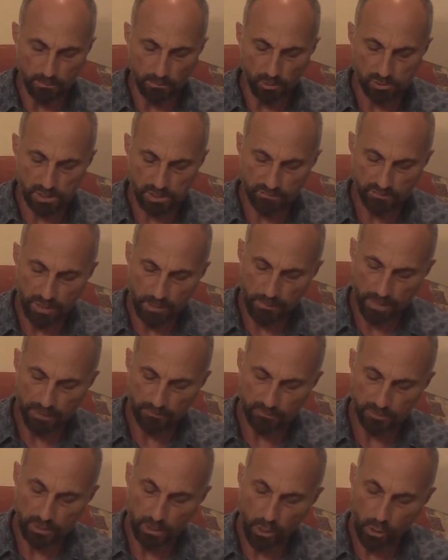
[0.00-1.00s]
Most of them
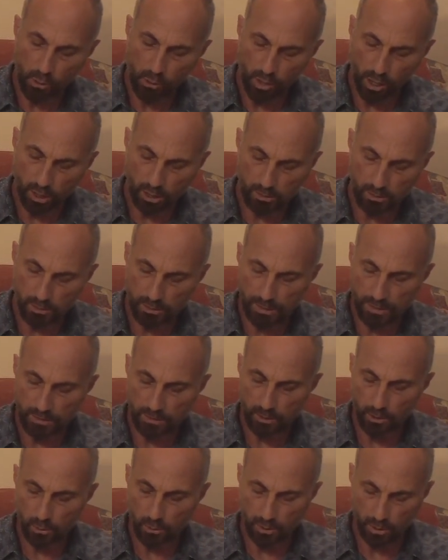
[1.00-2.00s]
have no honor
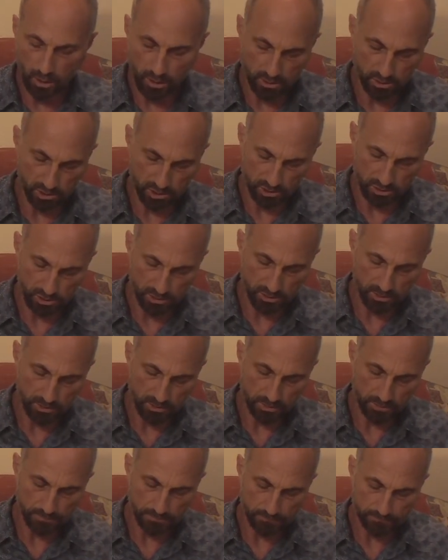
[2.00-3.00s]
and no
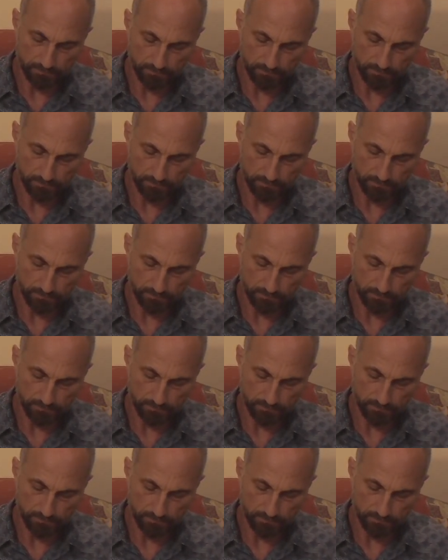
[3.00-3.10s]
conscience."